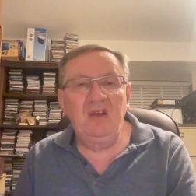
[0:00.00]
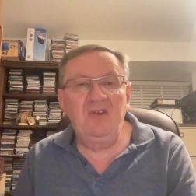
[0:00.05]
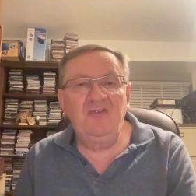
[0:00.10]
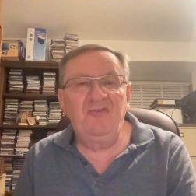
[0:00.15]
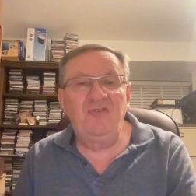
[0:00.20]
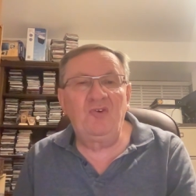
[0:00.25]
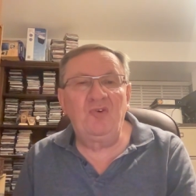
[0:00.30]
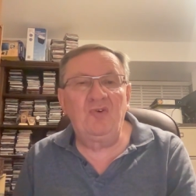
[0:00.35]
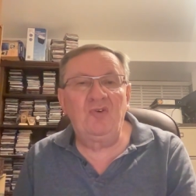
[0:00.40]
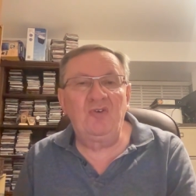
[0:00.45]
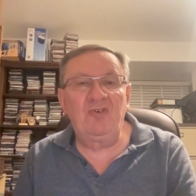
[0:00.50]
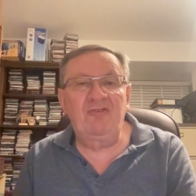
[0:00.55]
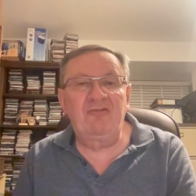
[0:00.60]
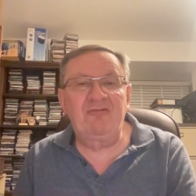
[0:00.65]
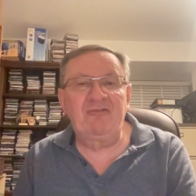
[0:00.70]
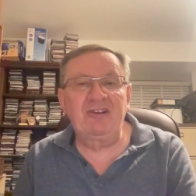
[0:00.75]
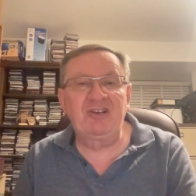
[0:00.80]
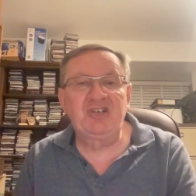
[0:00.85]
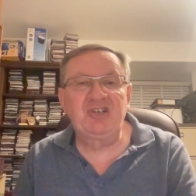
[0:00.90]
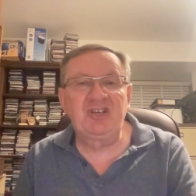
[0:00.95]
For
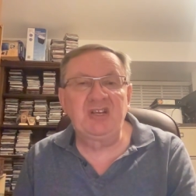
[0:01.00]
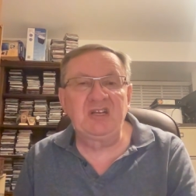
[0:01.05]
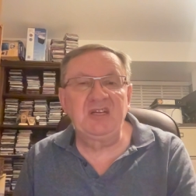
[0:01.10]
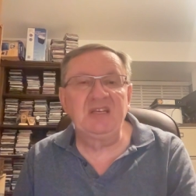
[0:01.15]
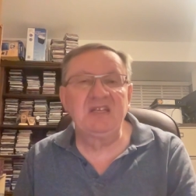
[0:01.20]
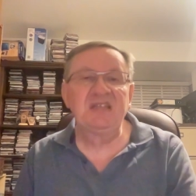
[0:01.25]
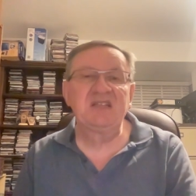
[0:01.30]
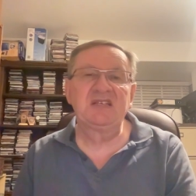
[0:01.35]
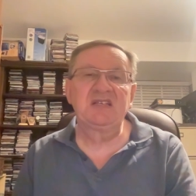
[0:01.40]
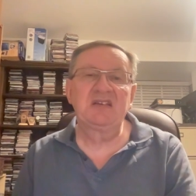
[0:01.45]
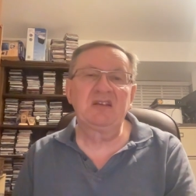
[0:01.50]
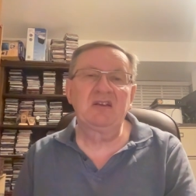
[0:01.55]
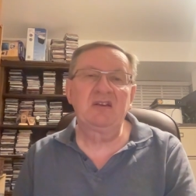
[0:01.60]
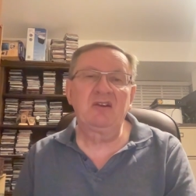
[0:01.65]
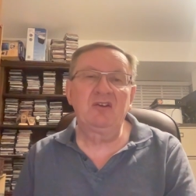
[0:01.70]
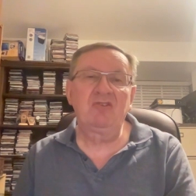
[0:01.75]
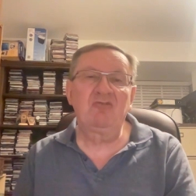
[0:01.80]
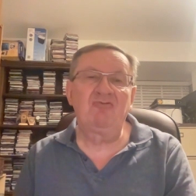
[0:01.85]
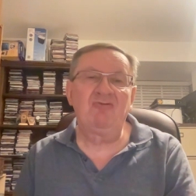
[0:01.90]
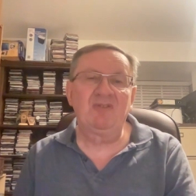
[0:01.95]
Christians,
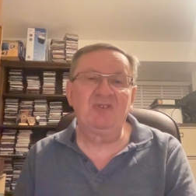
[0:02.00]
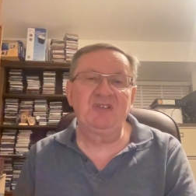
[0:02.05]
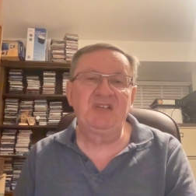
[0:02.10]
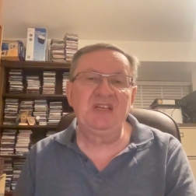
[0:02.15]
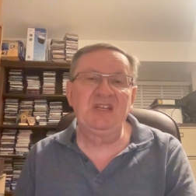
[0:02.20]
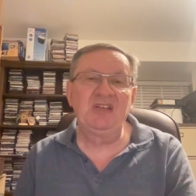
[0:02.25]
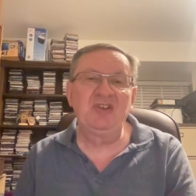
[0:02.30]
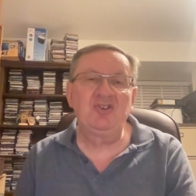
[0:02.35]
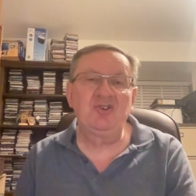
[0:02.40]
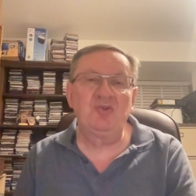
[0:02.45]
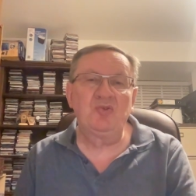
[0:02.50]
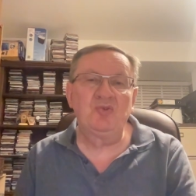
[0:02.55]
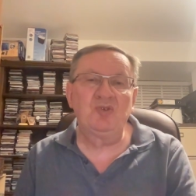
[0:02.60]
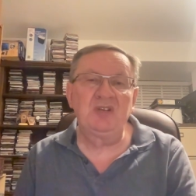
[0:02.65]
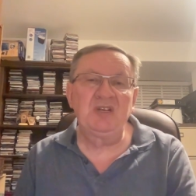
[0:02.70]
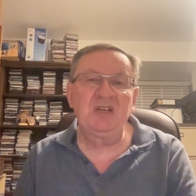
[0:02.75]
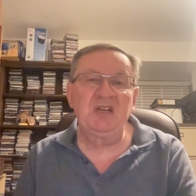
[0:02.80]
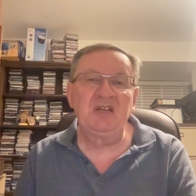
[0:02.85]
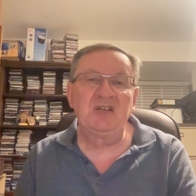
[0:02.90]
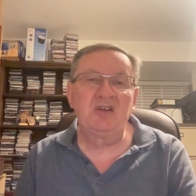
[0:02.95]
crossing the
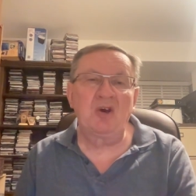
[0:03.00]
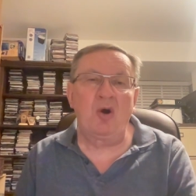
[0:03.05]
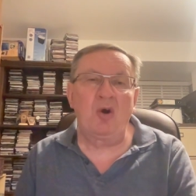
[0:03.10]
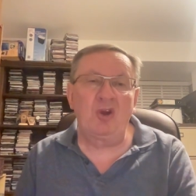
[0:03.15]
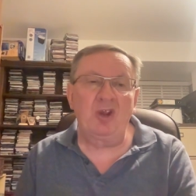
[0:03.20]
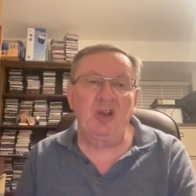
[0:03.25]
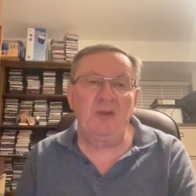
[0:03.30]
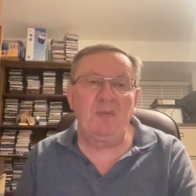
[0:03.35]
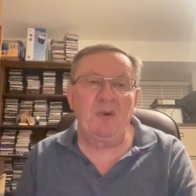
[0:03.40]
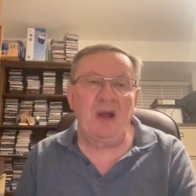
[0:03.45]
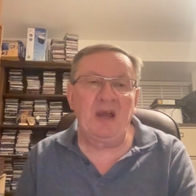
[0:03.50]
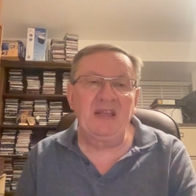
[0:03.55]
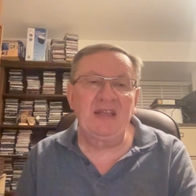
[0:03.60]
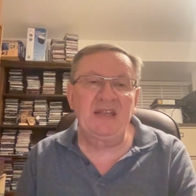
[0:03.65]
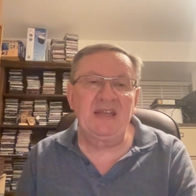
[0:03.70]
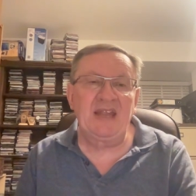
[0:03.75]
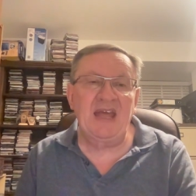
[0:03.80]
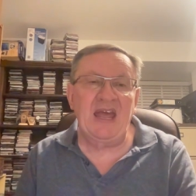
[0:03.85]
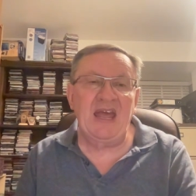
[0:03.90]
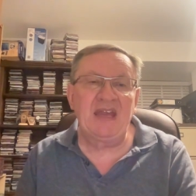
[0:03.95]
Jordan and occupying
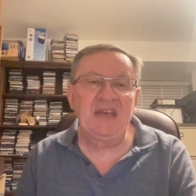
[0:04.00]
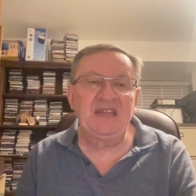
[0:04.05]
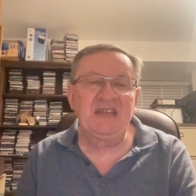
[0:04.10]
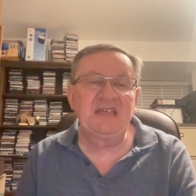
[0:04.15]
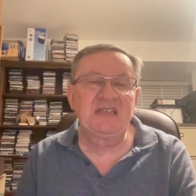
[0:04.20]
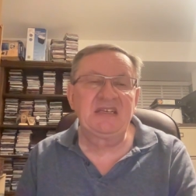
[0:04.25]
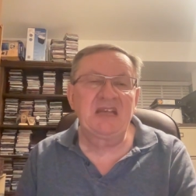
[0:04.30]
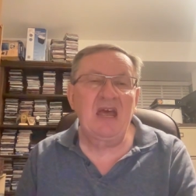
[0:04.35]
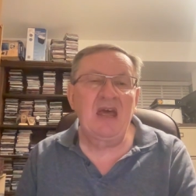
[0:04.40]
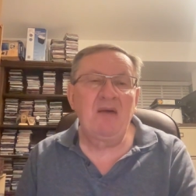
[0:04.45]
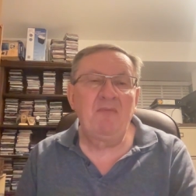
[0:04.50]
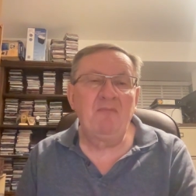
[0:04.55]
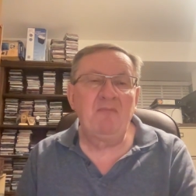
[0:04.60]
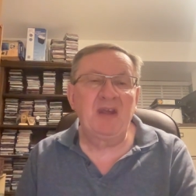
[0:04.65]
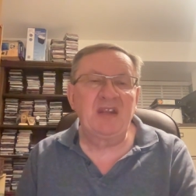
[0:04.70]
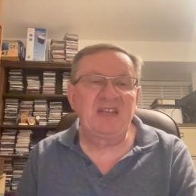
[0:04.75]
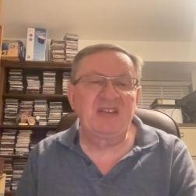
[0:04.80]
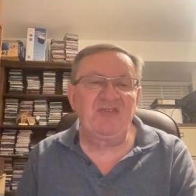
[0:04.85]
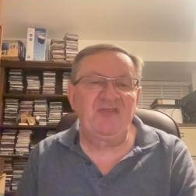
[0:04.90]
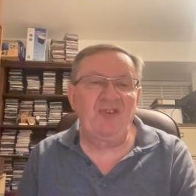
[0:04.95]
the land is
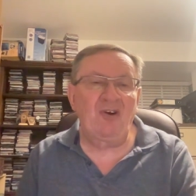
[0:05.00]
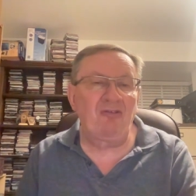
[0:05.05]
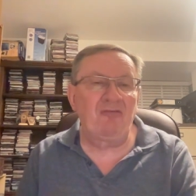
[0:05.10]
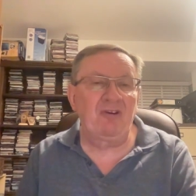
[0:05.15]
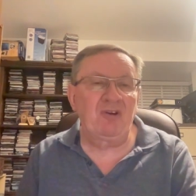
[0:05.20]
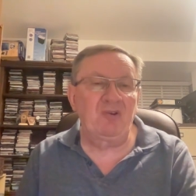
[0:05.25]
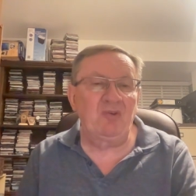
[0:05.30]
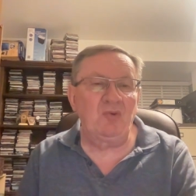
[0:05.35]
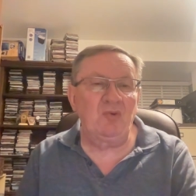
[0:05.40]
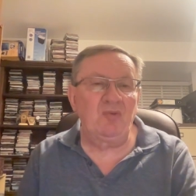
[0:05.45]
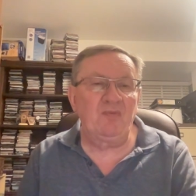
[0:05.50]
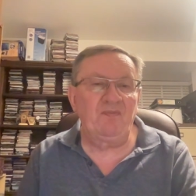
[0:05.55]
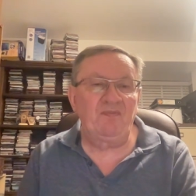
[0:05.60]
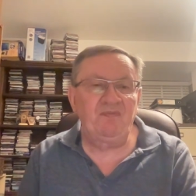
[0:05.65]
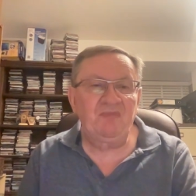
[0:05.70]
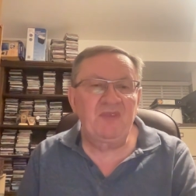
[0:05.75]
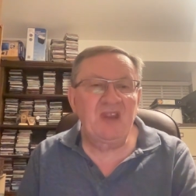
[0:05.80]
metaphorical.